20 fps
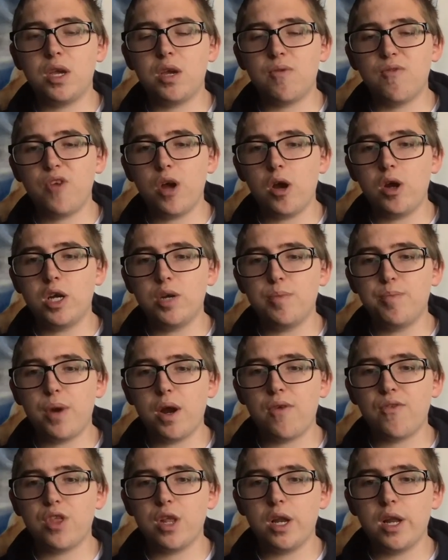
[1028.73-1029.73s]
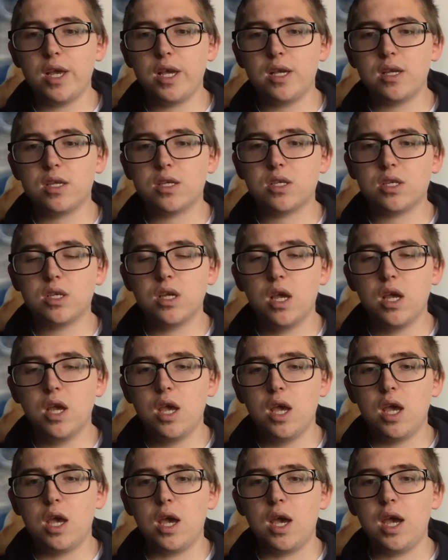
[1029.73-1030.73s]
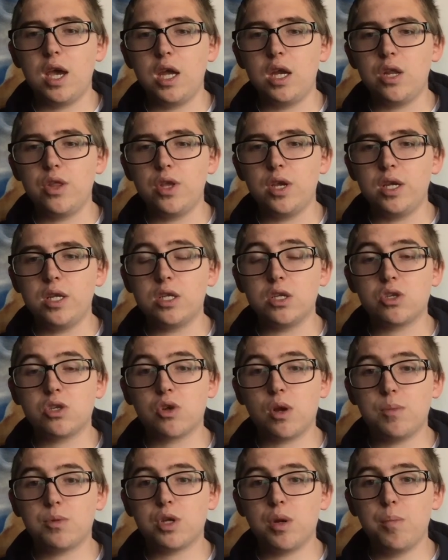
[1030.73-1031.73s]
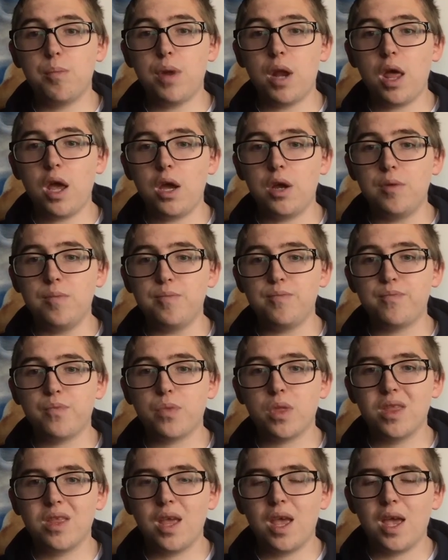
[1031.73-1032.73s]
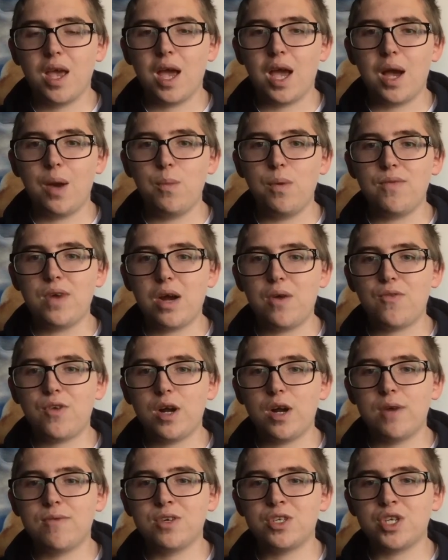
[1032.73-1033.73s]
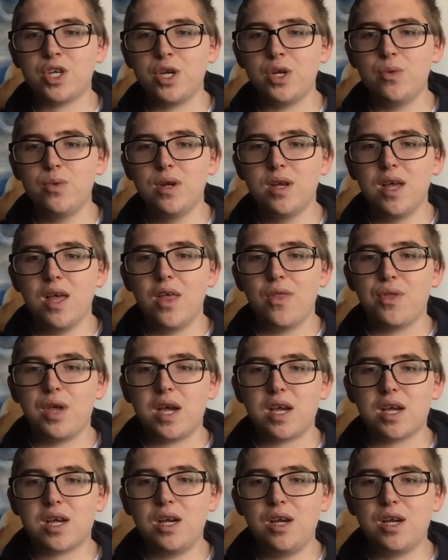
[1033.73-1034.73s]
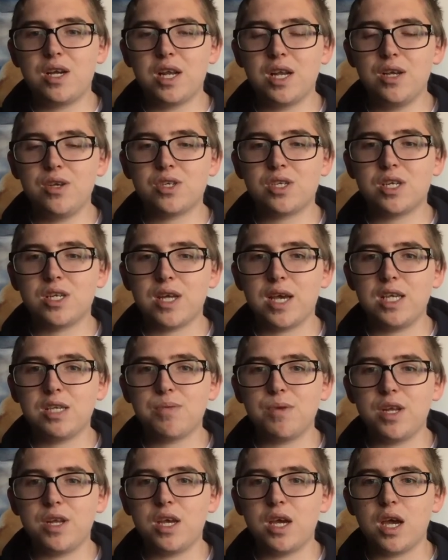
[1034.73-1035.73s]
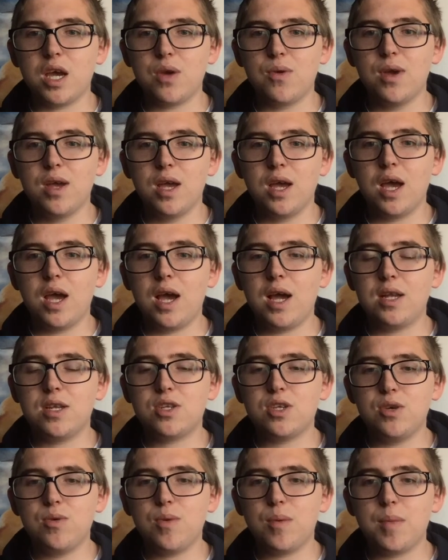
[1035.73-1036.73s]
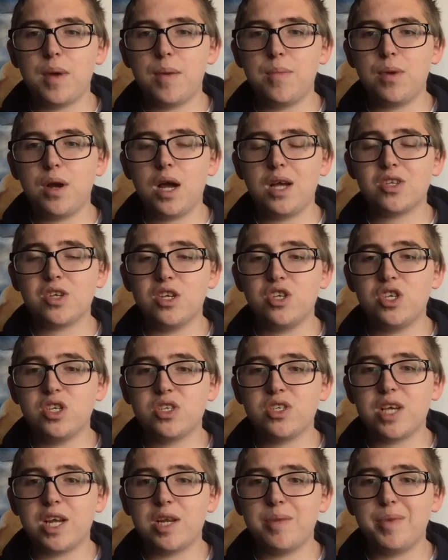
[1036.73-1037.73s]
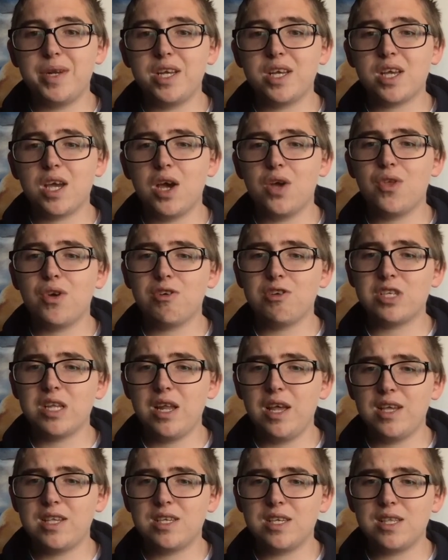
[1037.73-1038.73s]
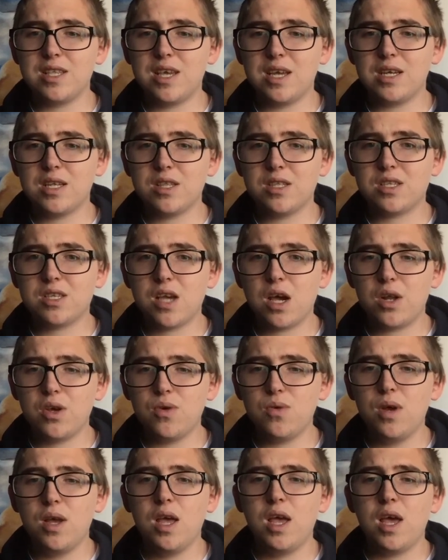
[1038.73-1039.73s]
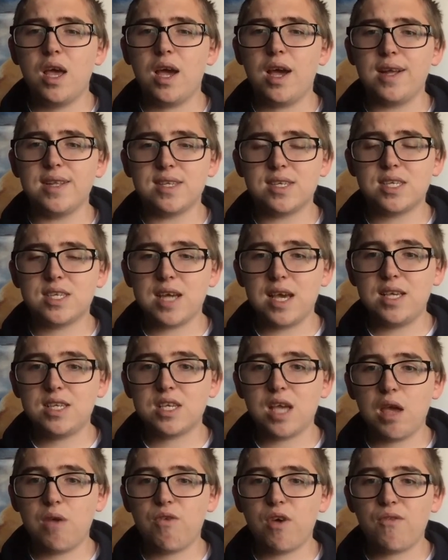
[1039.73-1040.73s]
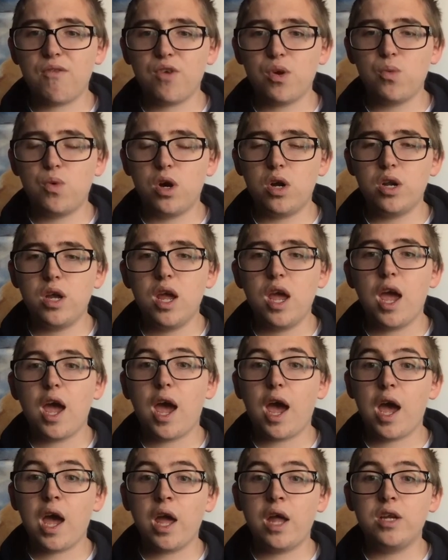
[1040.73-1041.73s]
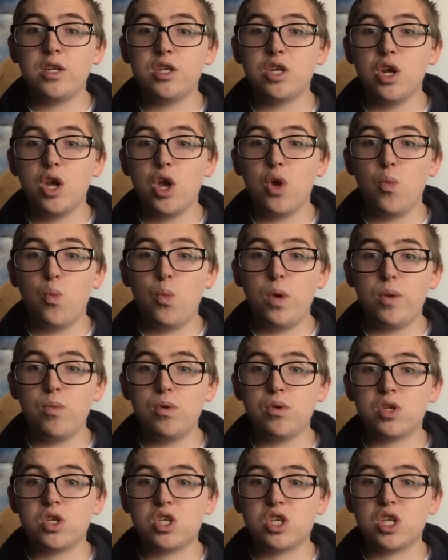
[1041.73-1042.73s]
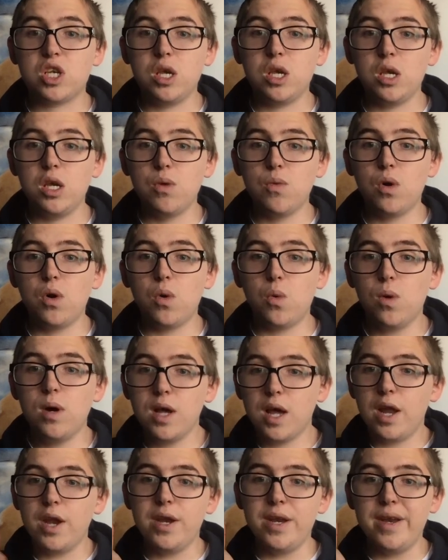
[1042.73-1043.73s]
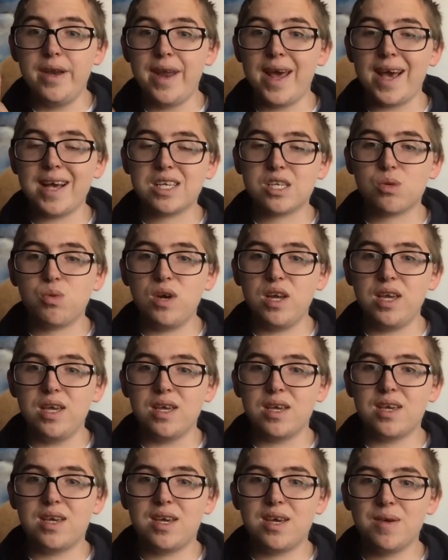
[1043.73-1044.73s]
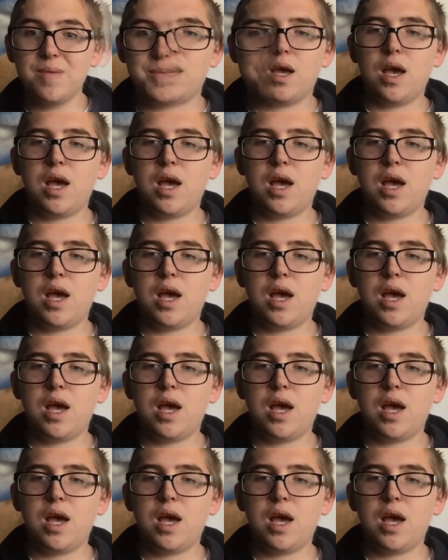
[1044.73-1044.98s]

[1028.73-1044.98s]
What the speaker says: You can find both of the links in the description below. And without further ado, that concludes today's video. And do remember, as I just said a minute ago, there is a light at the end of the tunnel. And stay safe, everyone. And we will see you all next week.